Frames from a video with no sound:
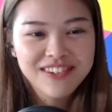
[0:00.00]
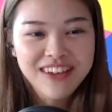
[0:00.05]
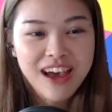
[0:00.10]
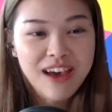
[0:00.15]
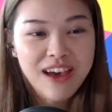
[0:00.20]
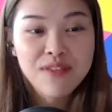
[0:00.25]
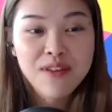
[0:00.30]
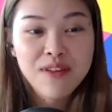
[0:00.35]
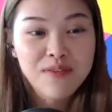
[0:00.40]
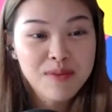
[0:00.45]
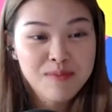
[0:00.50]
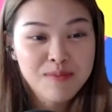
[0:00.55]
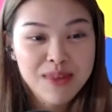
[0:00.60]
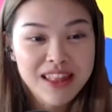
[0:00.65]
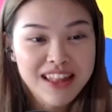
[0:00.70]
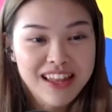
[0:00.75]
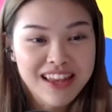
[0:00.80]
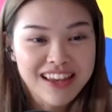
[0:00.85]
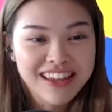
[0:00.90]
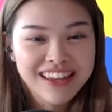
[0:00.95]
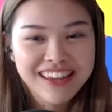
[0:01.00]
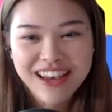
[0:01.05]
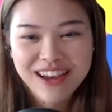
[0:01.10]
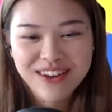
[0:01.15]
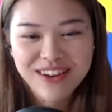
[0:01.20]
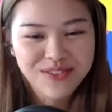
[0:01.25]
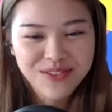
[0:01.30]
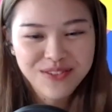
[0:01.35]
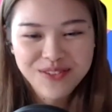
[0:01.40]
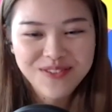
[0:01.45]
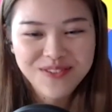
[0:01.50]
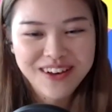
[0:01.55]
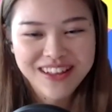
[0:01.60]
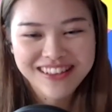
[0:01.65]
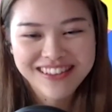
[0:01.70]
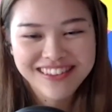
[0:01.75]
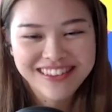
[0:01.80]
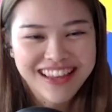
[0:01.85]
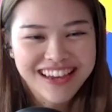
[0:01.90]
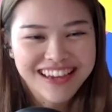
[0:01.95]
I've never been there. I don't know what
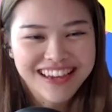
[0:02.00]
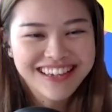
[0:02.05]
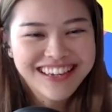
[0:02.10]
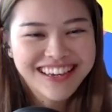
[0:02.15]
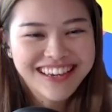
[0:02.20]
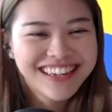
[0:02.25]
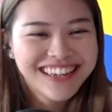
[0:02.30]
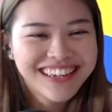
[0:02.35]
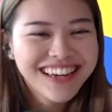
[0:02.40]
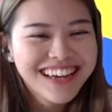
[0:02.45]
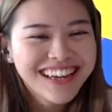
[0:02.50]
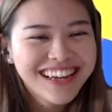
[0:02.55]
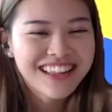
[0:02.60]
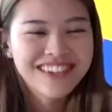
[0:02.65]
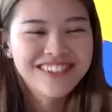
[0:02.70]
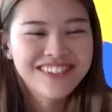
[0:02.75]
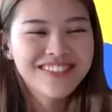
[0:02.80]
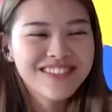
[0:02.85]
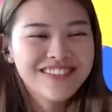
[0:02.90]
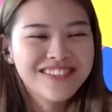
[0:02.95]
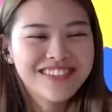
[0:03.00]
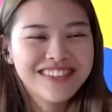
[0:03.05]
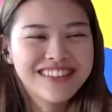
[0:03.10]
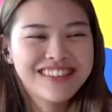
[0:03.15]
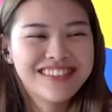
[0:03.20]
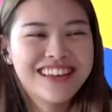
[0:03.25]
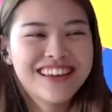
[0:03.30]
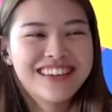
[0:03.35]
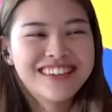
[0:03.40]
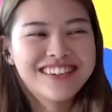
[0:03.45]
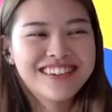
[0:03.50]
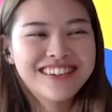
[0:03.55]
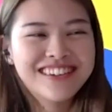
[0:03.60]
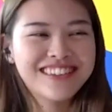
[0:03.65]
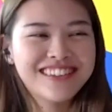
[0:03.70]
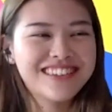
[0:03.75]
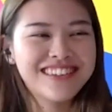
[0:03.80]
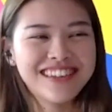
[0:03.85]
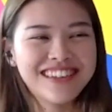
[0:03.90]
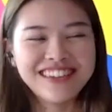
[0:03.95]
it's like. I don't know.
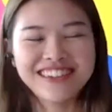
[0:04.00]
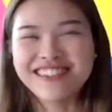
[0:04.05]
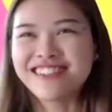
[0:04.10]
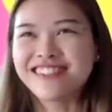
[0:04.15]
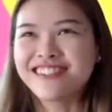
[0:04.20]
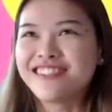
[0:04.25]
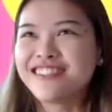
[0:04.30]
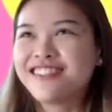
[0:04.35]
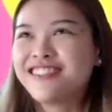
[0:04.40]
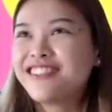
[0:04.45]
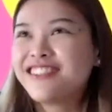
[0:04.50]
The